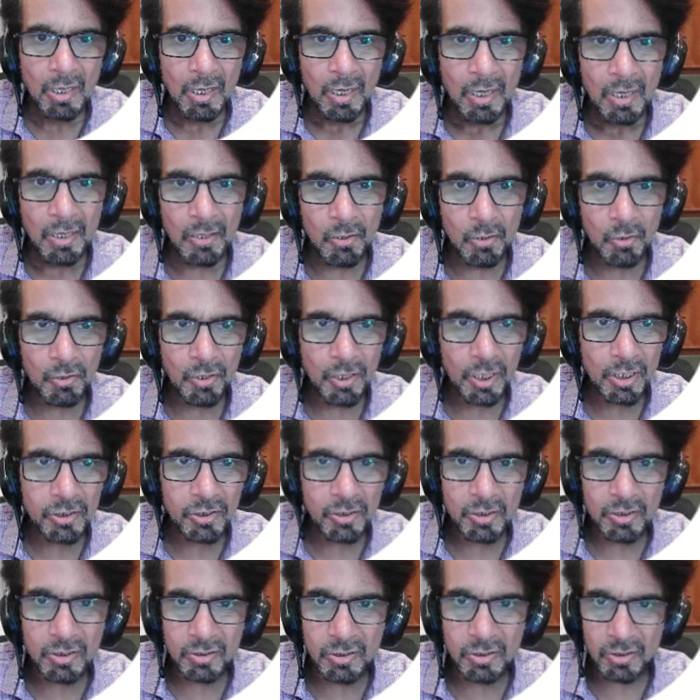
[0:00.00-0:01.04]
Now rest
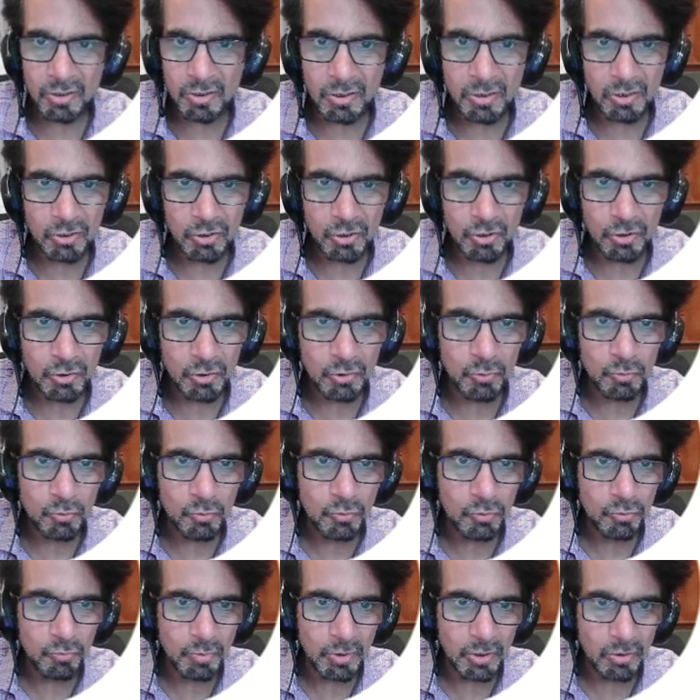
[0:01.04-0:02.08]
is nothing
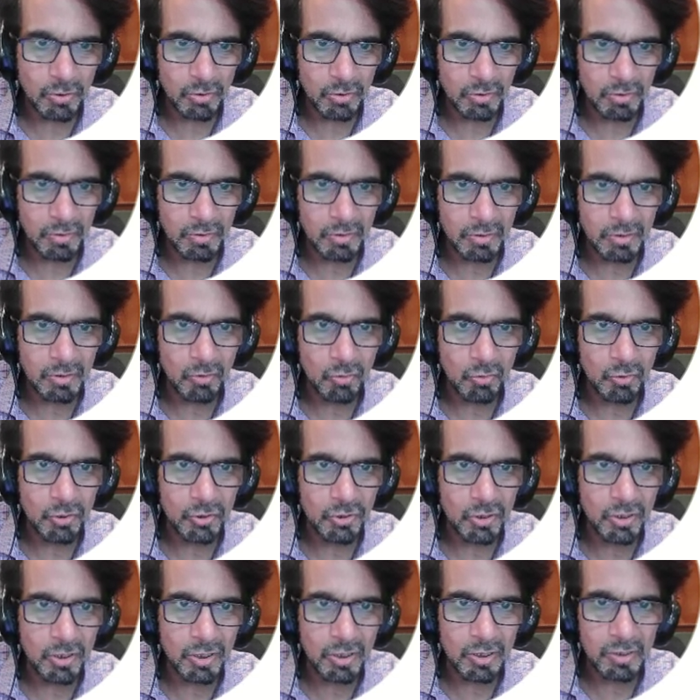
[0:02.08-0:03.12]
new, but the only
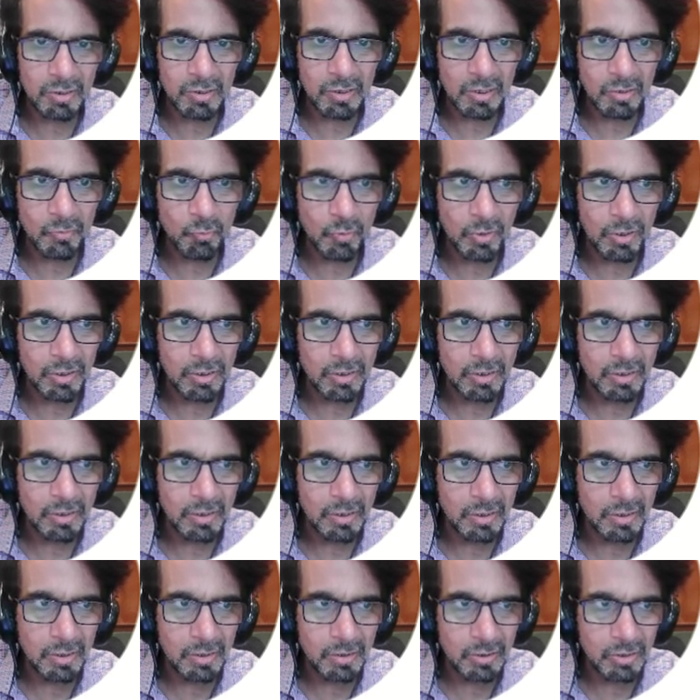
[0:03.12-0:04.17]
thing is that when
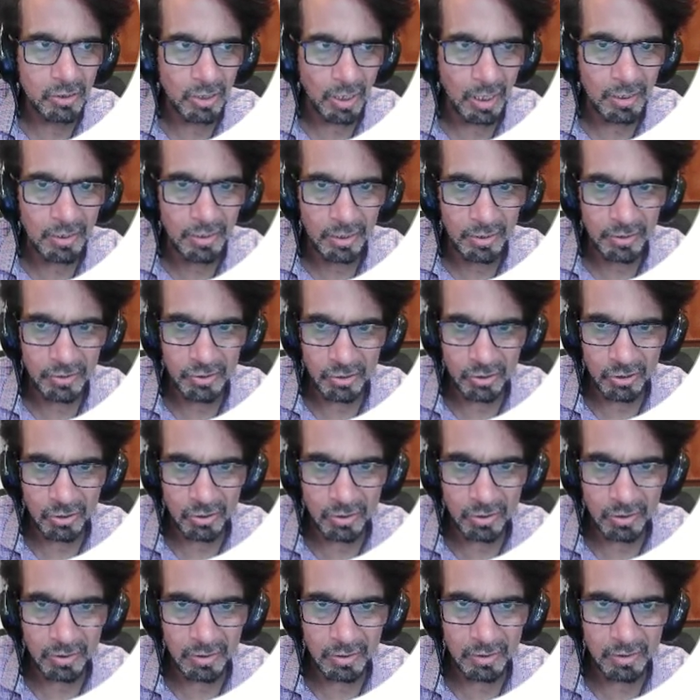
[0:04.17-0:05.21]
charge
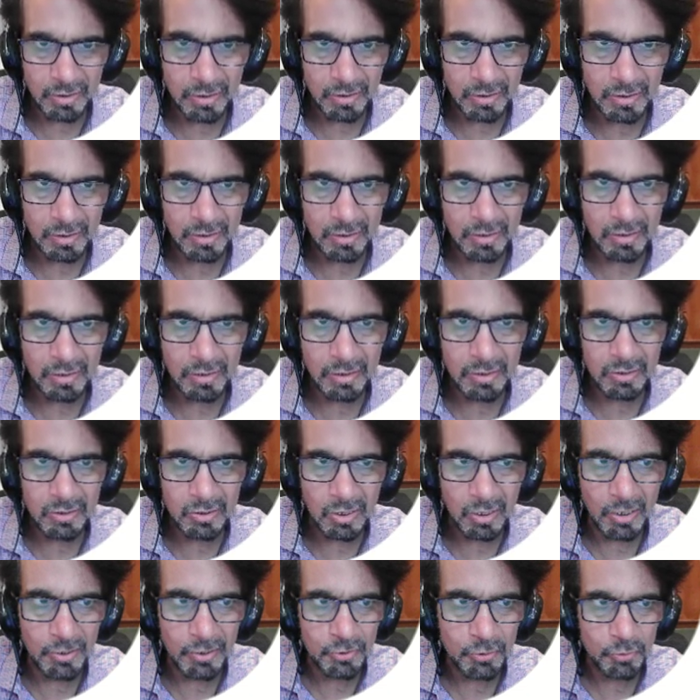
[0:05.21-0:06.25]
density is
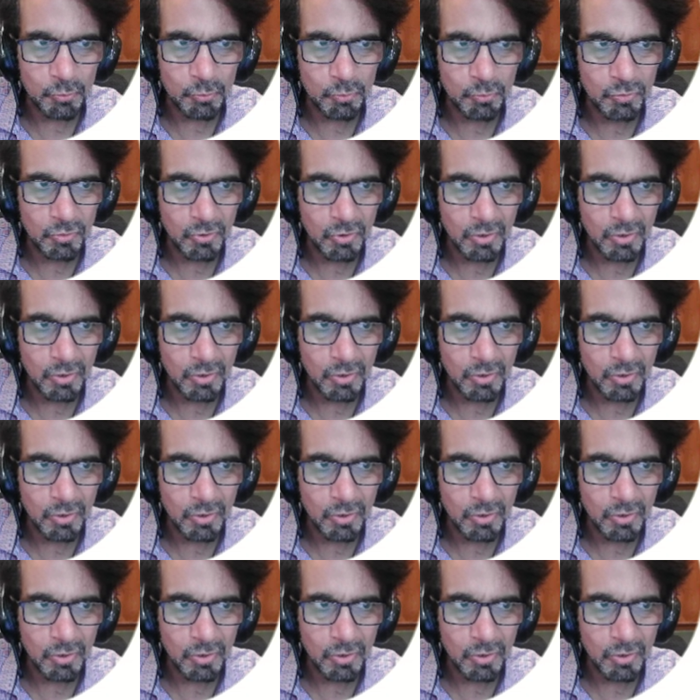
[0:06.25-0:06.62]
related to,